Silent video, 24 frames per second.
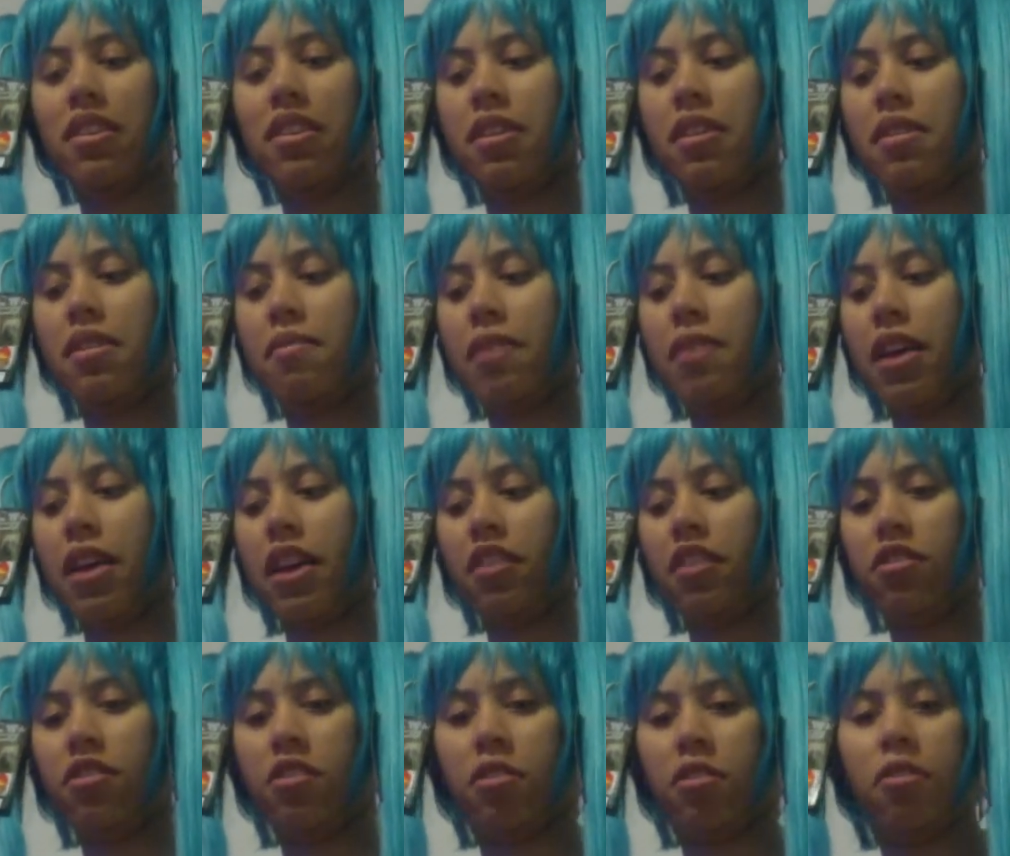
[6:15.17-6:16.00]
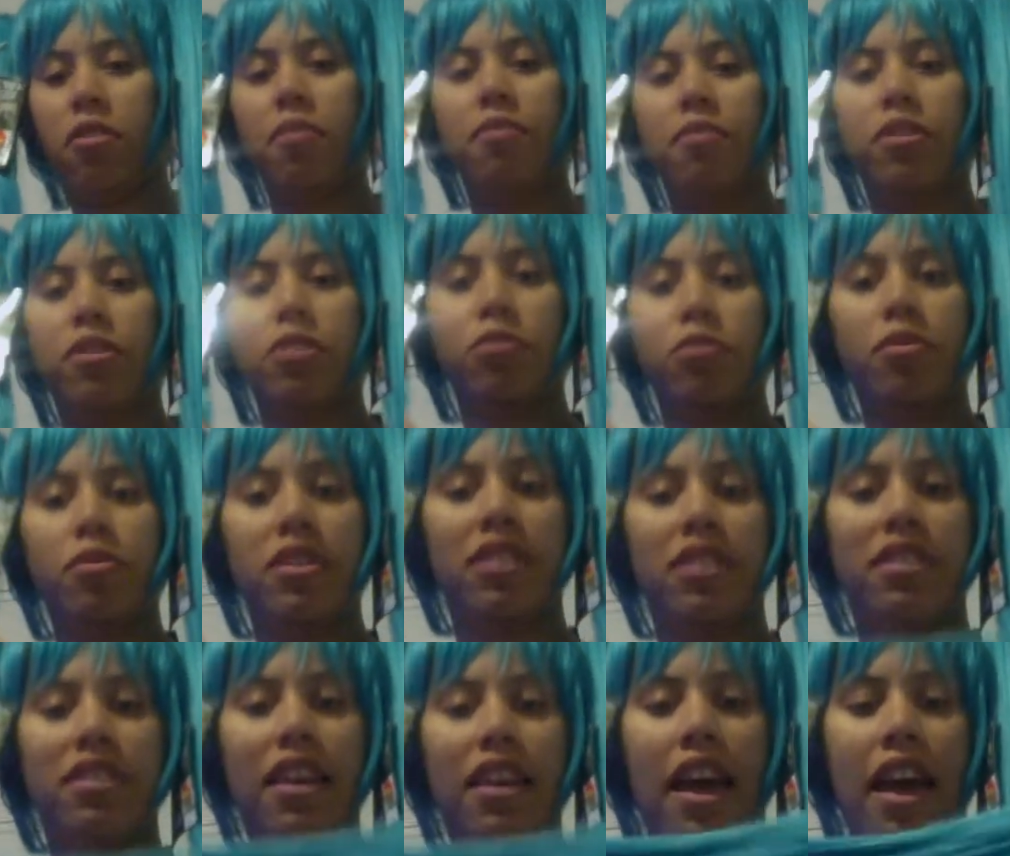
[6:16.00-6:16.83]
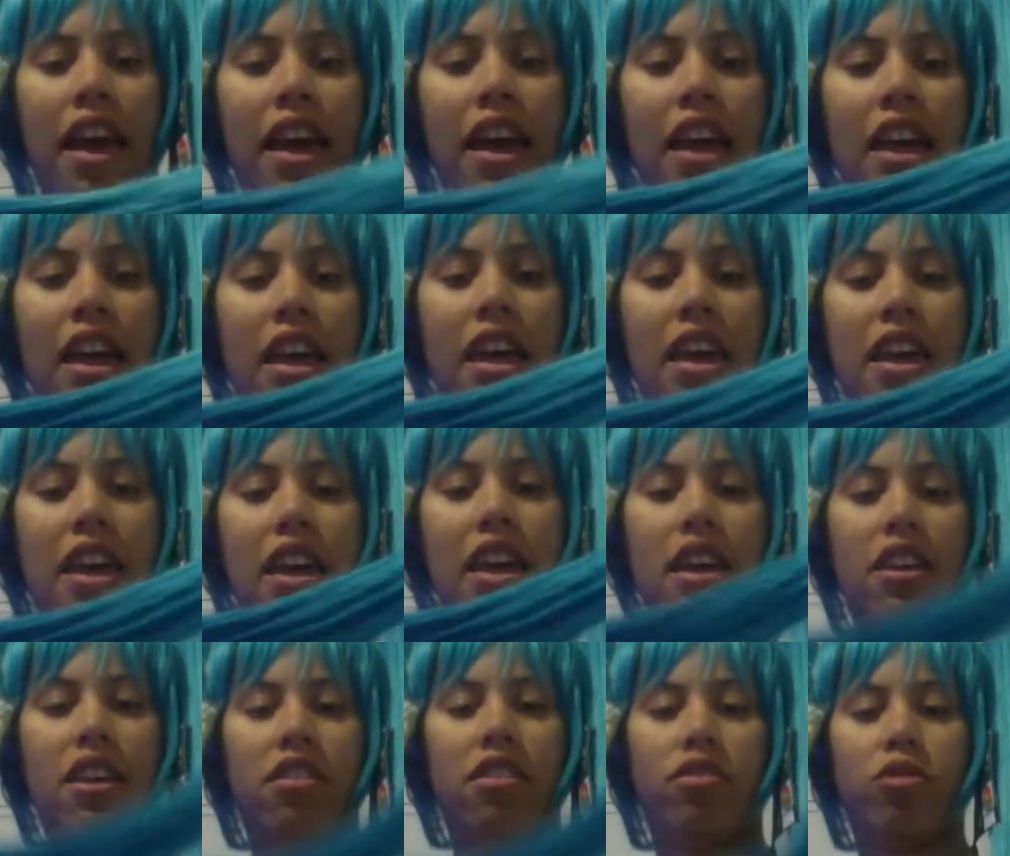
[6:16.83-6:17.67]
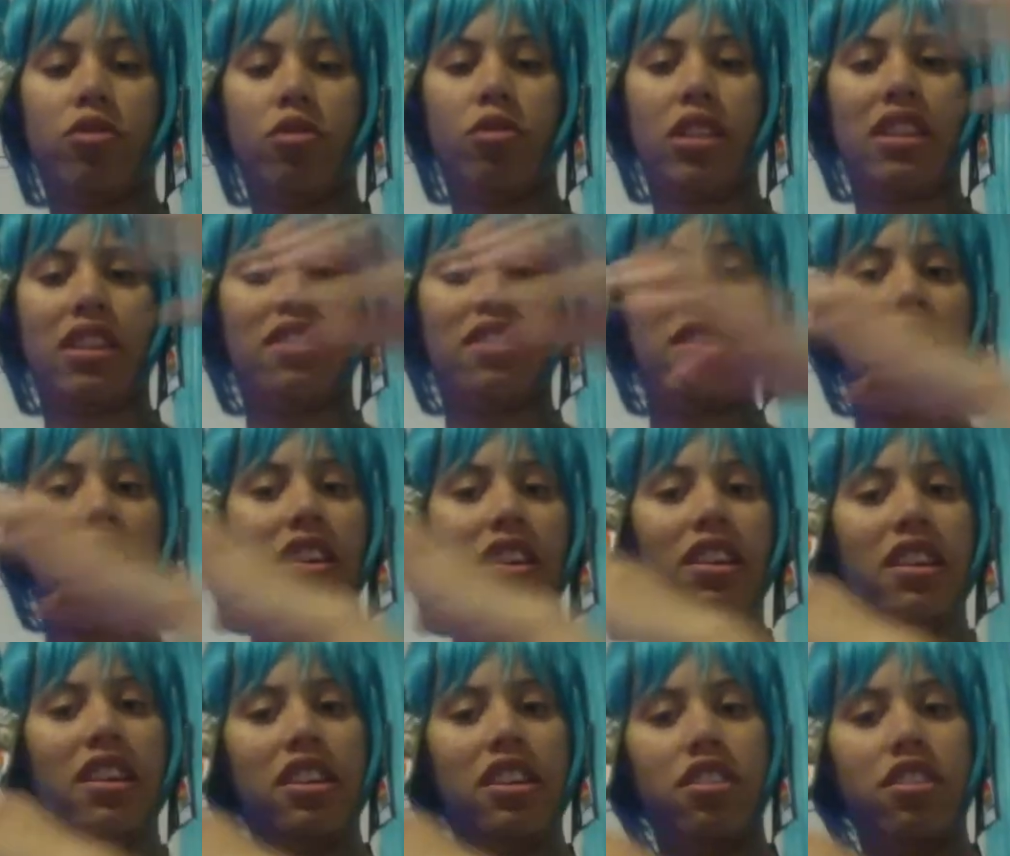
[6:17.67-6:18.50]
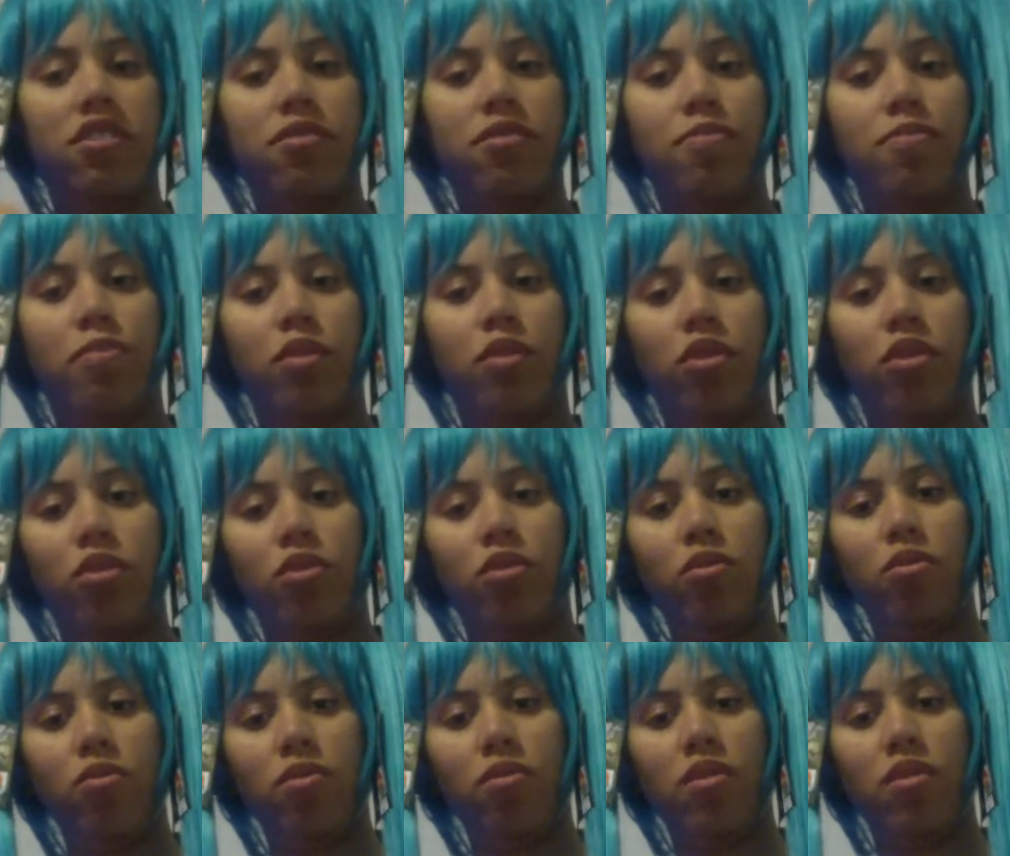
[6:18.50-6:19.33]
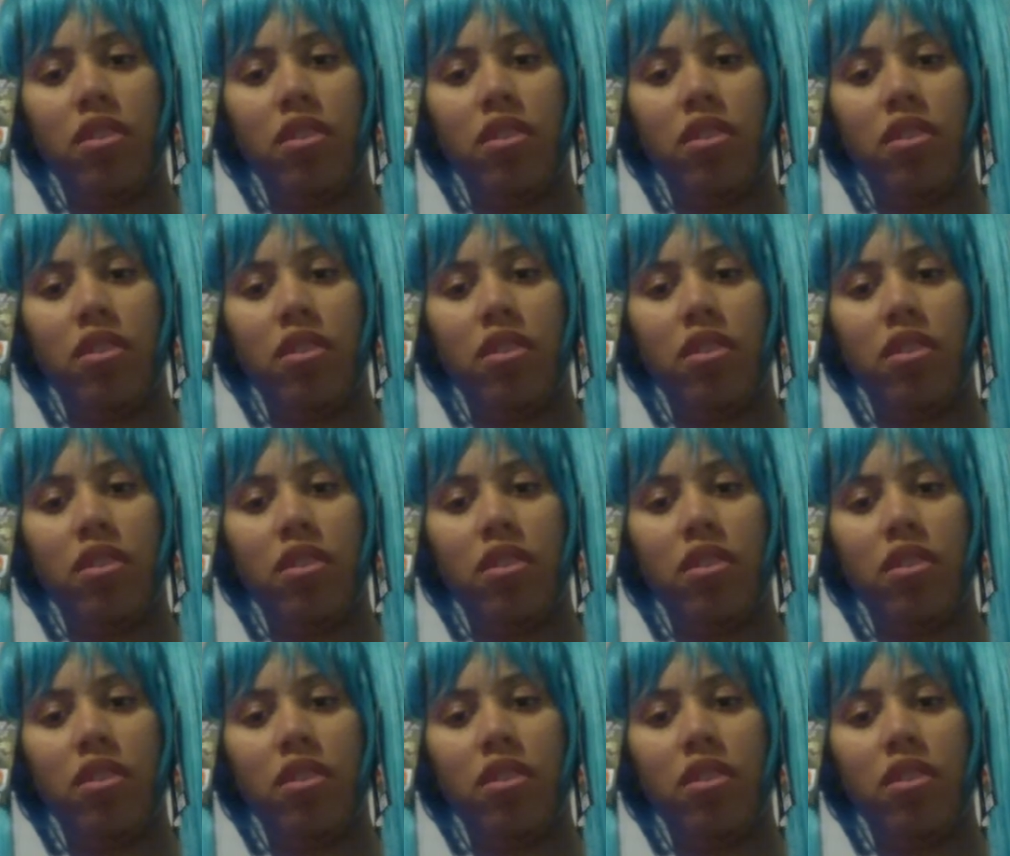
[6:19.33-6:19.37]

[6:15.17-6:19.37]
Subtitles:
But yeah, so this one's a sort of tealish blue,